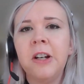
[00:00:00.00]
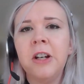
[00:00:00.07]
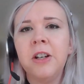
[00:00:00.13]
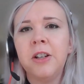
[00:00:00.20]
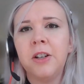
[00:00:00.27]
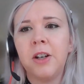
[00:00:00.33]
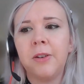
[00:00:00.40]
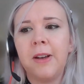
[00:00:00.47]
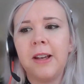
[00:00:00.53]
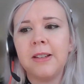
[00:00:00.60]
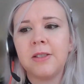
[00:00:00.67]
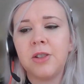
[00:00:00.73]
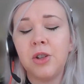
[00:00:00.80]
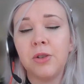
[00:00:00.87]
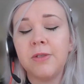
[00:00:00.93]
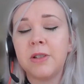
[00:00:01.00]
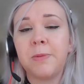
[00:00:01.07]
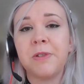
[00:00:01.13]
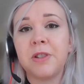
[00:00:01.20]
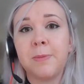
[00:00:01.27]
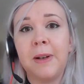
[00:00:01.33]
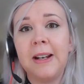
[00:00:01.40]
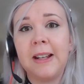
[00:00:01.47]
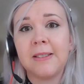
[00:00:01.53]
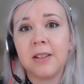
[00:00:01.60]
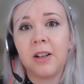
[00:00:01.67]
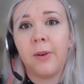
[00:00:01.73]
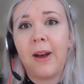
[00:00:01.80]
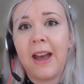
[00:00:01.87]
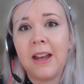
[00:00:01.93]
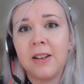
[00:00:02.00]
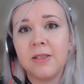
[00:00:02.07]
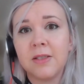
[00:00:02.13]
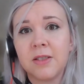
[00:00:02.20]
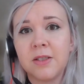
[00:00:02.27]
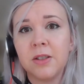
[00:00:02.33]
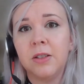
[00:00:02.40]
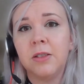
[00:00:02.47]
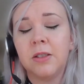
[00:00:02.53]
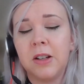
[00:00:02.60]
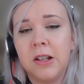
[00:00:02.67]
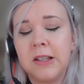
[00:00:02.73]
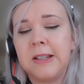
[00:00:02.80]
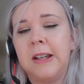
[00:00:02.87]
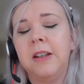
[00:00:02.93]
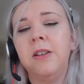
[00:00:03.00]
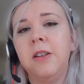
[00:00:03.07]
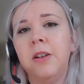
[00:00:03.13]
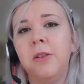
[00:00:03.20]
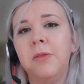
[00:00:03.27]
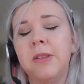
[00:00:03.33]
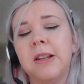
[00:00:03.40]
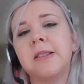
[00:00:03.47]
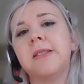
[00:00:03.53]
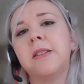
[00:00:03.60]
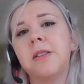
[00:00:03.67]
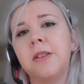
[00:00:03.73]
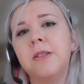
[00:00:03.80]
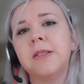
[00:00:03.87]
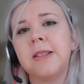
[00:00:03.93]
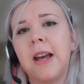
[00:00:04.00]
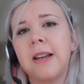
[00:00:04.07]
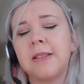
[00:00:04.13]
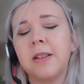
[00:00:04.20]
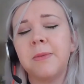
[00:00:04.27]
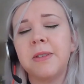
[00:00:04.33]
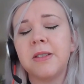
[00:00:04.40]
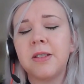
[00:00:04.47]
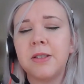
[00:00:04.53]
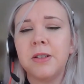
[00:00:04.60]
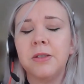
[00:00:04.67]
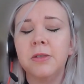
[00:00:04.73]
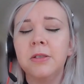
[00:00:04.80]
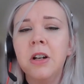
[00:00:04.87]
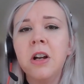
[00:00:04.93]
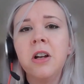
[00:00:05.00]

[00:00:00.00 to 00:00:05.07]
You know, it's your responsibility to go ahead and still continue this enthusiasm and still